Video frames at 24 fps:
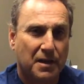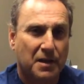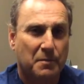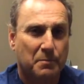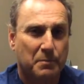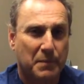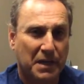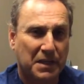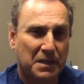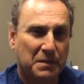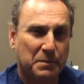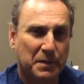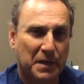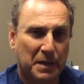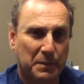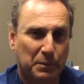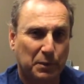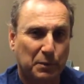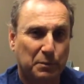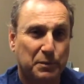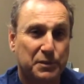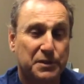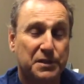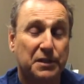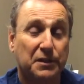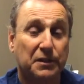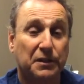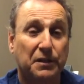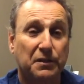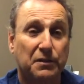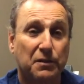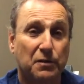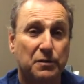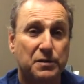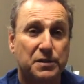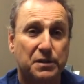Many people, particularly
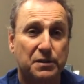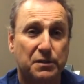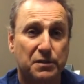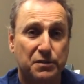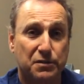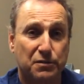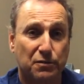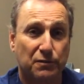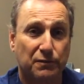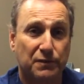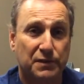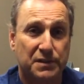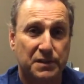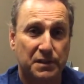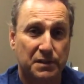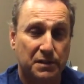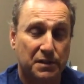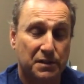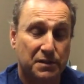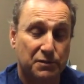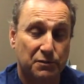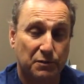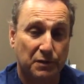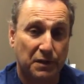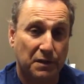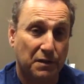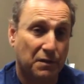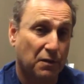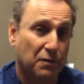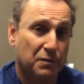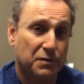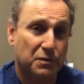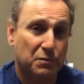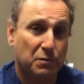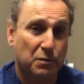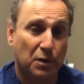those in the service industry,
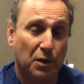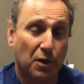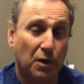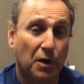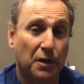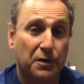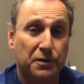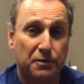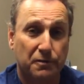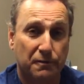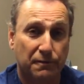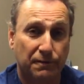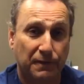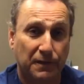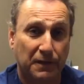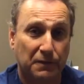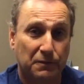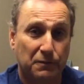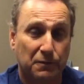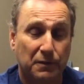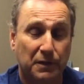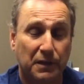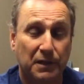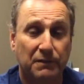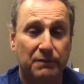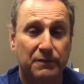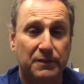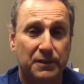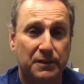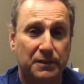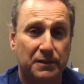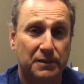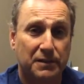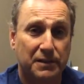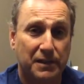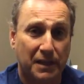those who are on their feet or even at
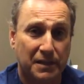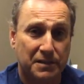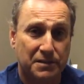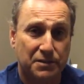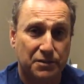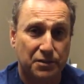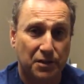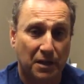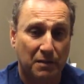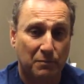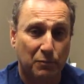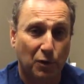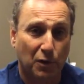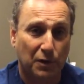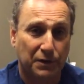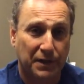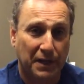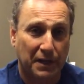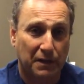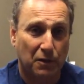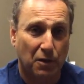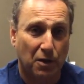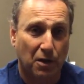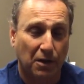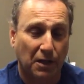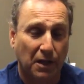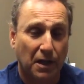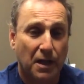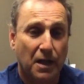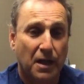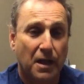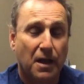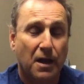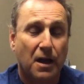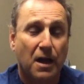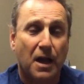a desk job all day long,
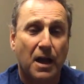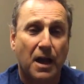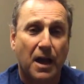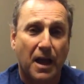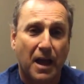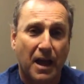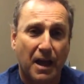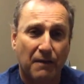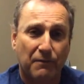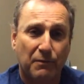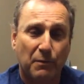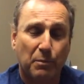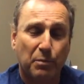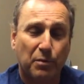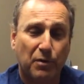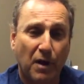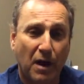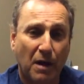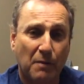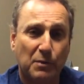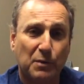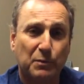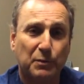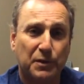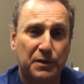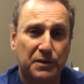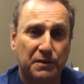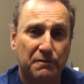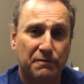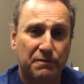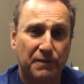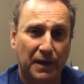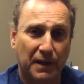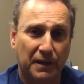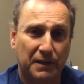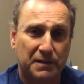have a problem with the
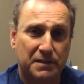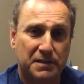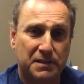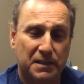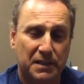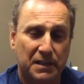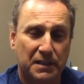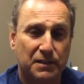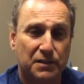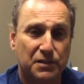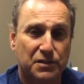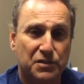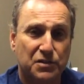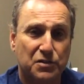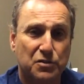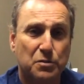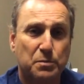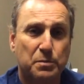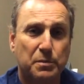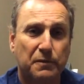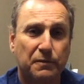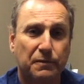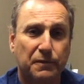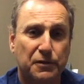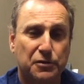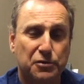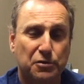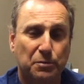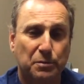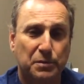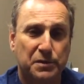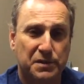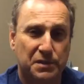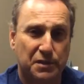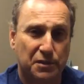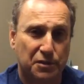veins in the superficial
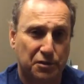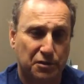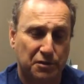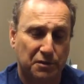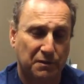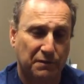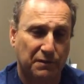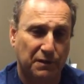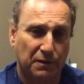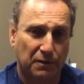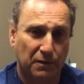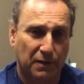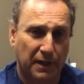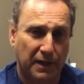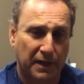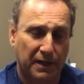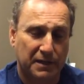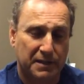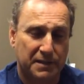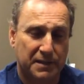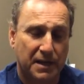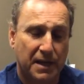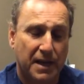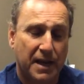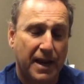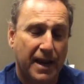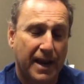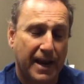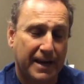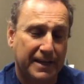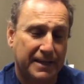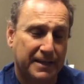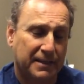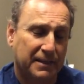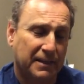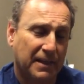position of their legs,
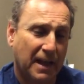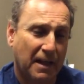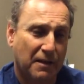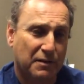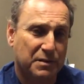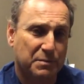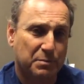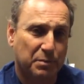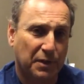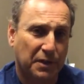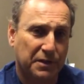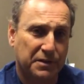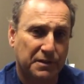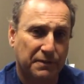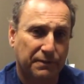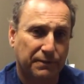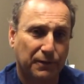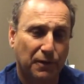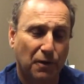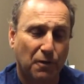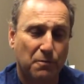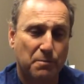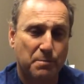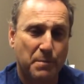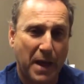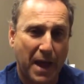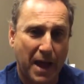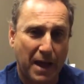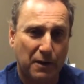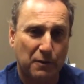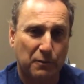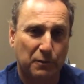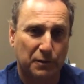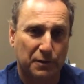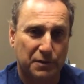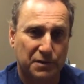and it allows blood to flow
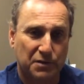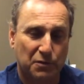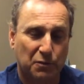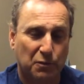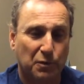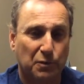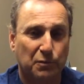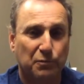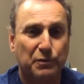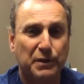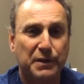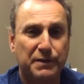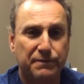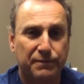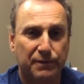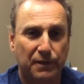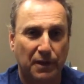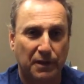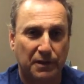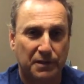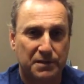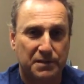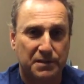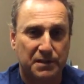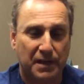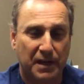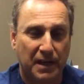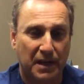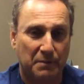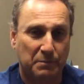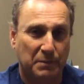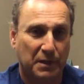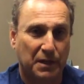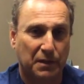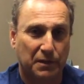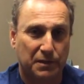backwards or reflux.
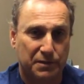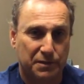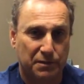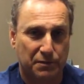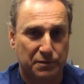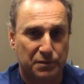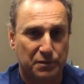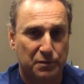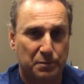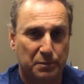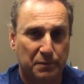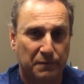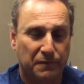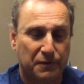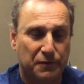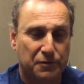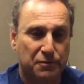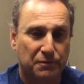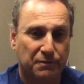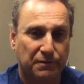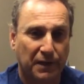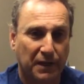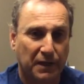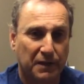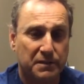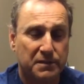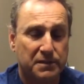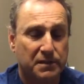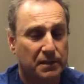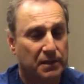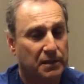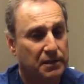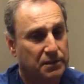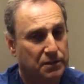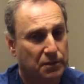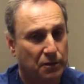And because they're superficial veins,
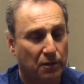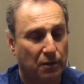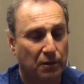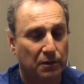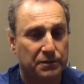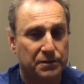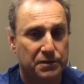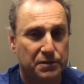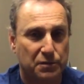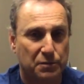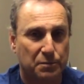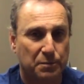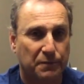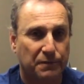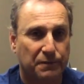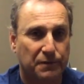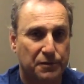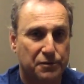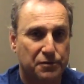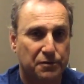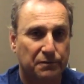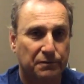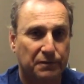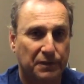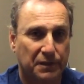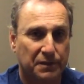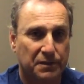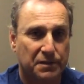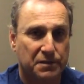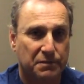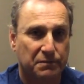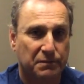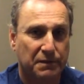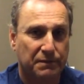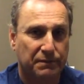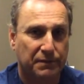it's called superficial
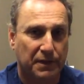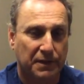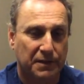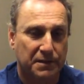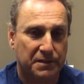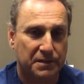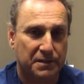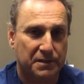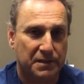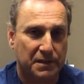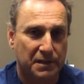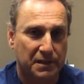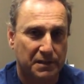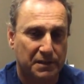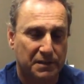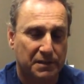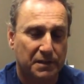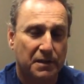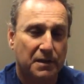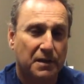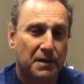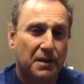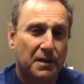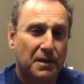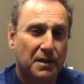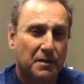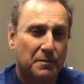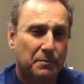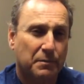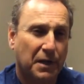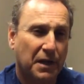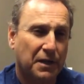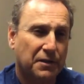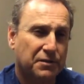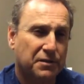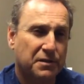venous reflux disease.
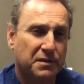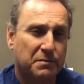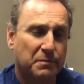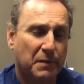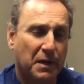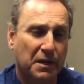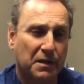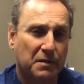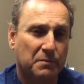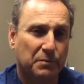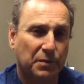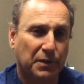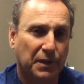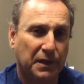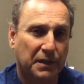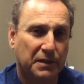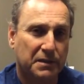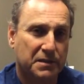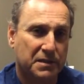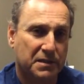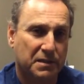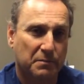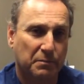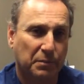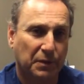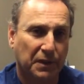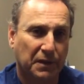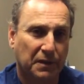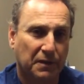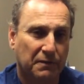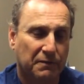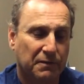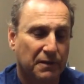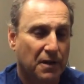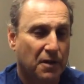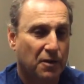Patients may complain simply
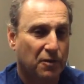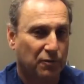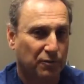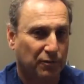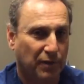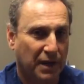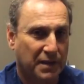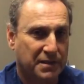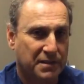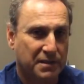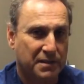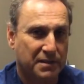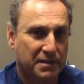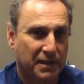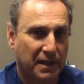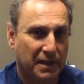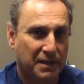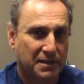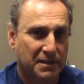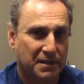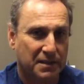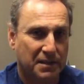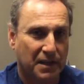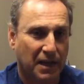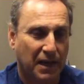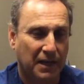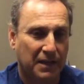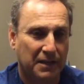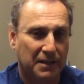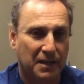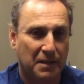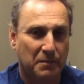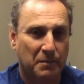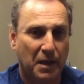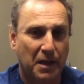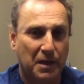of restless legs at night.
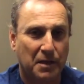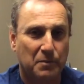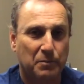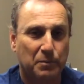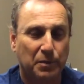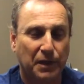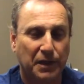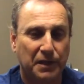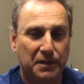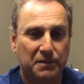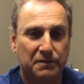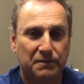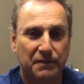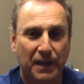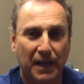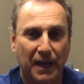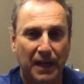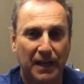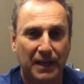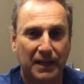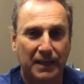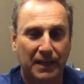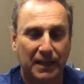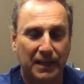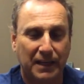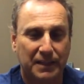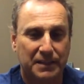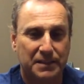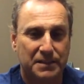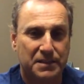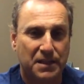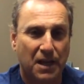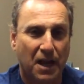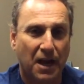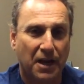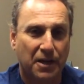They may complain of aching and
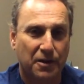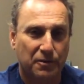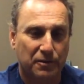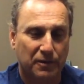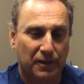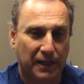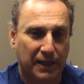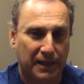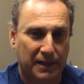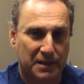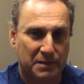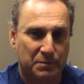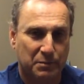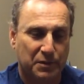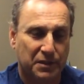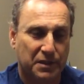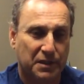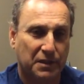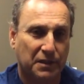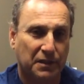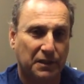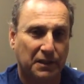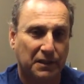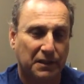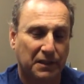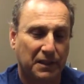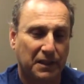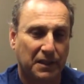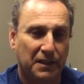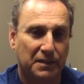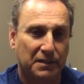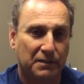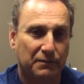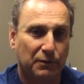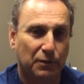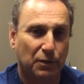tired legs, particularly at the
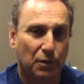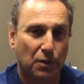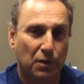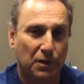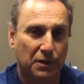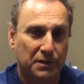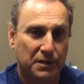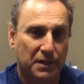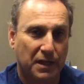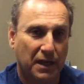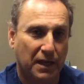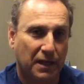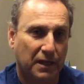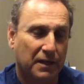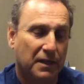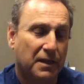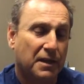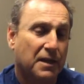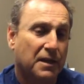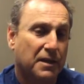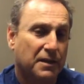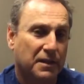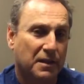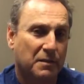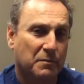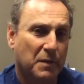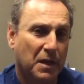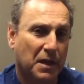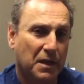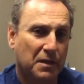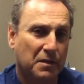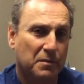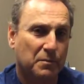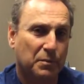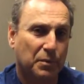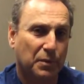end of a long day. They may
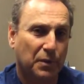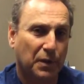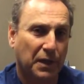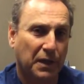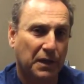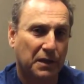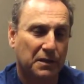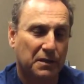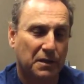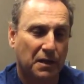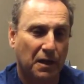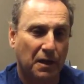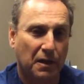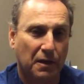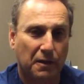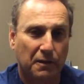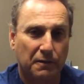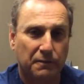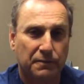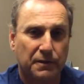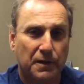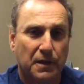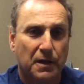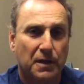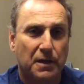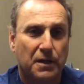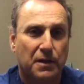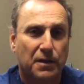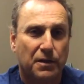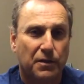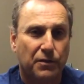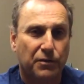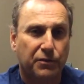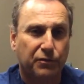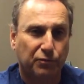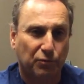complain of
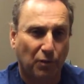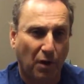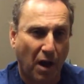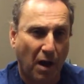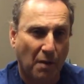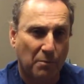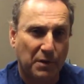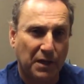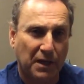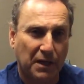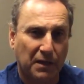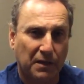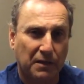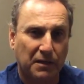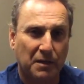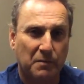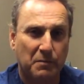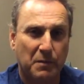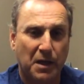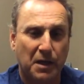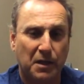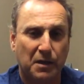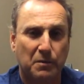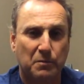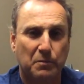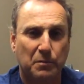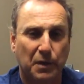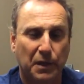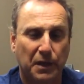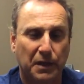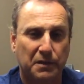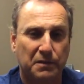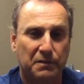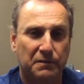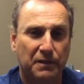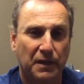throbbing. They may
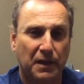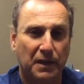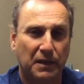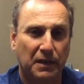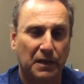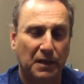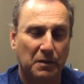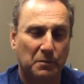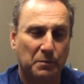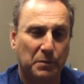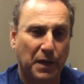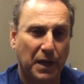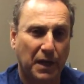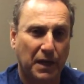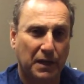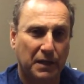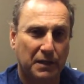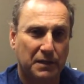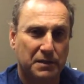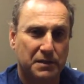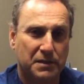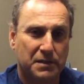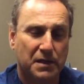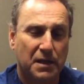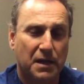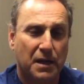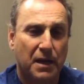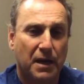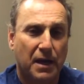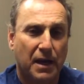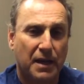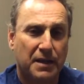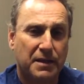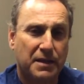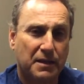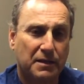complain of aching pains.
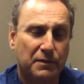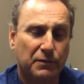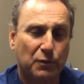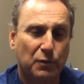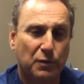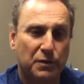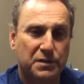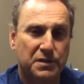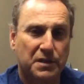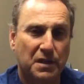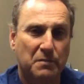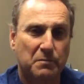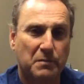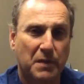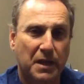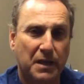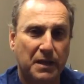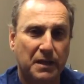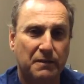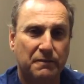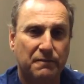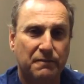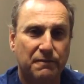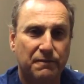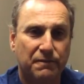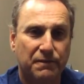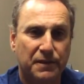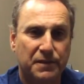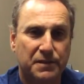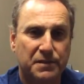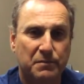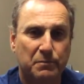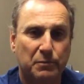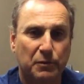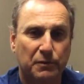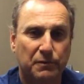And then, of course, they may get
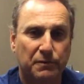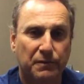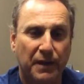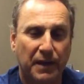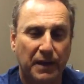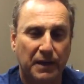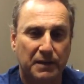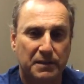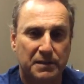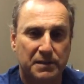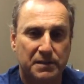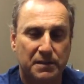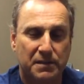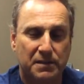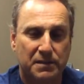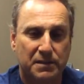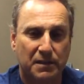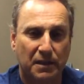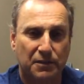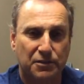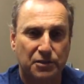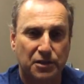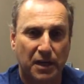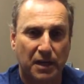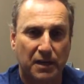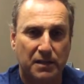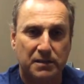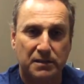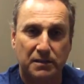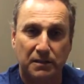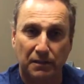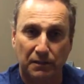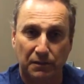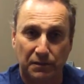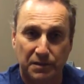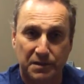visible veins, such as
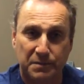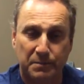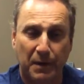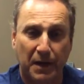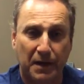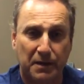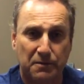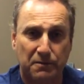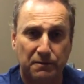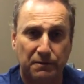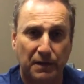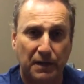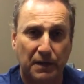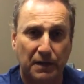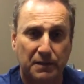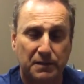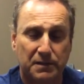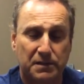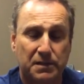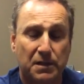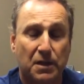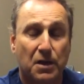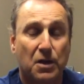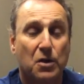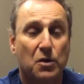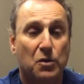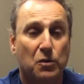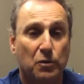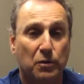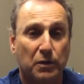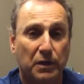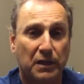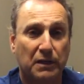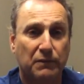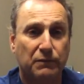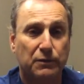little spider veins or
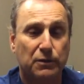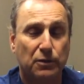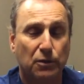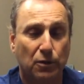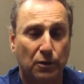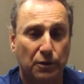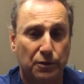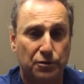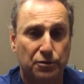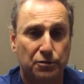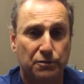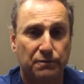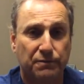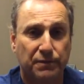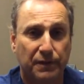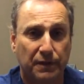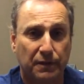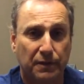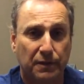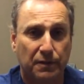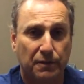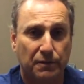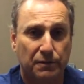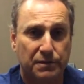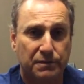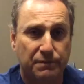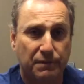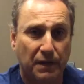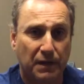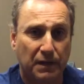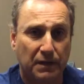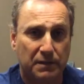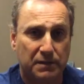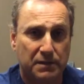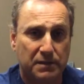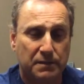even larger varicose
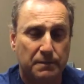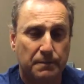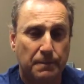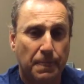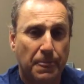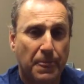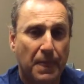veins.